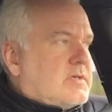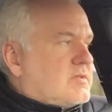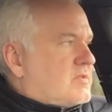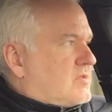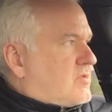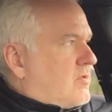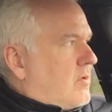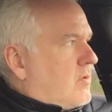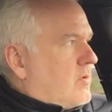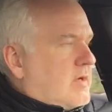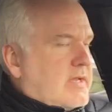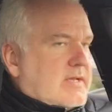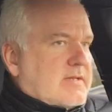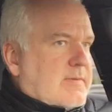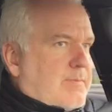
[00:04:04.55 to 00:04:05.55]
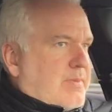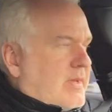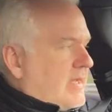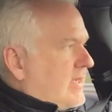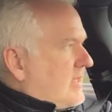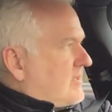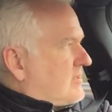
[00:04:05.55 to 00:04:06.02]
scrolling the
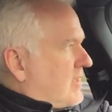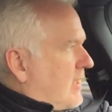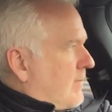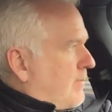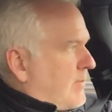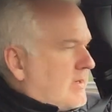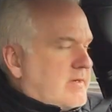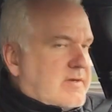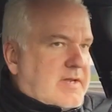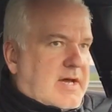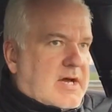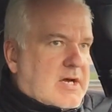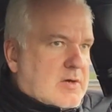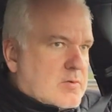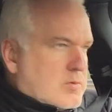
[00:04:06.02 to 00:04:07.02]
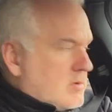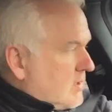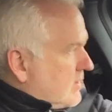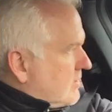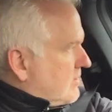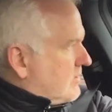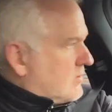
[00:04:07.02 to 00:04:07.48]
page up and down
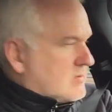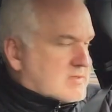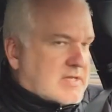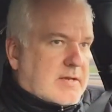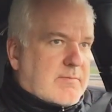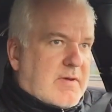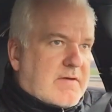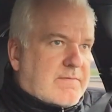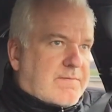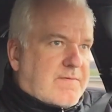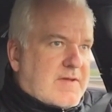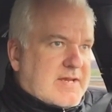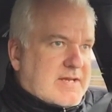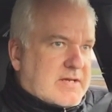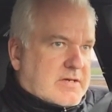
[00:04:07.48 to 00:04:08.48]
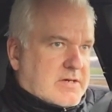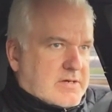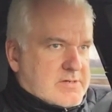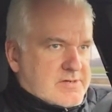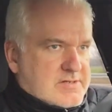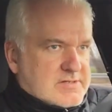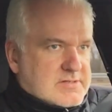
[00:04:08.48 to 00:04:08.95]
using my
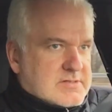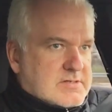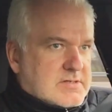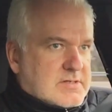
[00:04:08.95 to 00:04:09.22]
fingers.